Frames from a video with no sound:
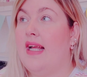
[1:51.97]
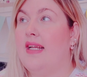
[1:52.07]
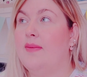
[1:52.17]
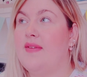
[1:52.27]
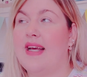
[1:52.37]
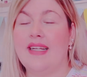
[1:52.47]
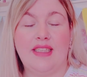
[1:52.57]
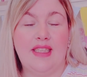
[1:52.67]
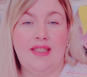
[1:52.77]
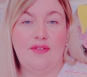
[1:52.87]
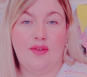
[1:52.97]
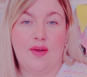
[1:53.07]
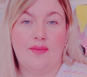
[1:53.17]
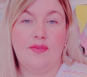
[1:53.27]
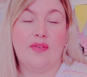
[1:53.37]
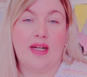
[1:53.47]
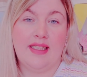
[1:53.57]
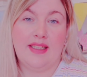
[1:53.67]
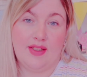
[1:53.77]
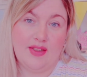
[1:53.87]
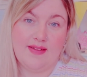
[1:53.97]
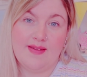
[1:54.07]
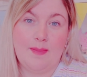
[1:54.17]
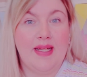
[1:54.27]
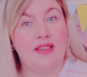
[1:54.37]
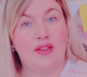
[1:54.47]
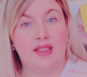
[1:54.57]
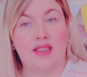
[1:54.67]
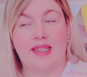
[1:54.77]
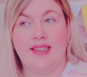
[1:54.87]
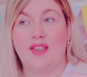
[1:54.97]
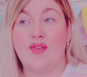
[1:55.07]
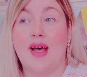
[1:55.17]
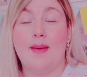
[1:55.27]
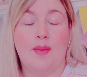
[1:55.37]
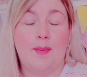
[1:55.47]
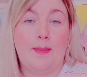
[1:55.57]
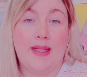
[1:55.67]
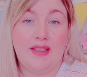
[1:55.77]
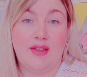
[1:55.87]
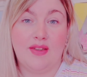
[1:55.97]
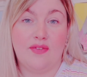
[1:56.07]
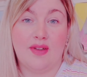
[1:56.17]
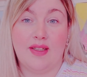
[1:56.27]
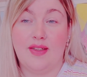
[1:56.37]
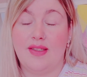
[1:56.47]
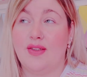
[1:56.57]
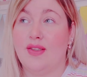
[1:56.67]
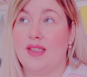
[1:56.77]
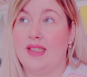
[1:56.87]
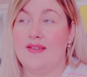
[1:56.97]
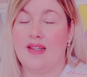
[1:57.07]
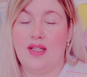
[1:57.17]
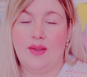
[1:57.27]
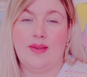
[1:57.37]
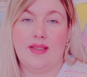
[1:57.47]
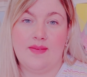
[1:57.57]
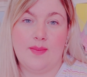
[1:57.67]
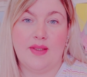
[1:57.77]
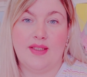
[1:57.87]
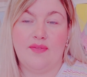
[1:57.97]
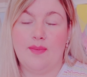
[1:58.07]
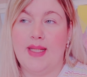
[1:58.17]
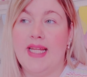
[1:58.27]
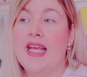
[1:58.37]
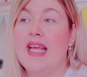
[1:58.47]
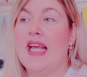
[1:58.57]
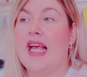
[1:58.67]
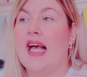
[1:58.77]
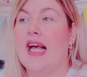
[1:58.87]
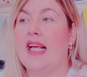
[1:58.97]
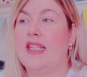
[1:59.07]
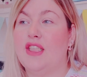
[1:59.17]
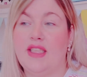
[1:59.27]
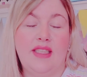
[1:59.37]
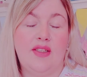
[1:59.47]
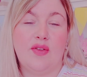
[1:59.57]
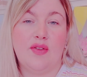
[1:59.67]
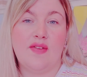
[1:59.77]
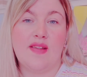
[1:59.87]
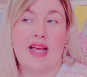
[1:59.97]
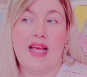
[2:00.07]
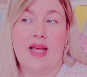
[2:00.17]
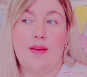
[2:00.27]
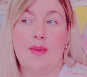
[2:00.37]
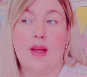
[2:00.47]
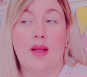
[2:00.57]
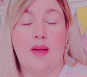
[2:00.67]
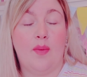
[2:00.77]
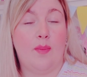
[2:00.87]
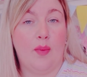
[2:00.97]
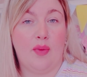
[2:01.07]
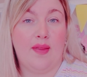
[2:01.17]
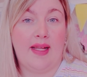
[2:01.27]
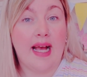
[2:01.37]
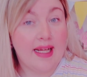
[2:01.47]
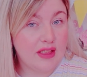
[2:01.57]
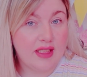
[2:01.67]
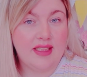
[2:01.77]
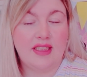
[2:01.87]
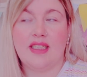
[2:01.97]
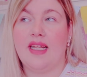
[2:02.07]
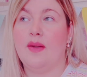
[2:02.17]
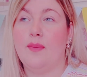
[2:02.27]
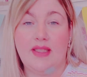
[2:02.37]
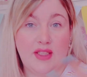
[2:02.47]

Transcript: It was actually from Fran Nerd's Patreon challenge. So I'm a patron of Fran Nerd because she is a huge inspiration for me, and she does a monthly art challenge like we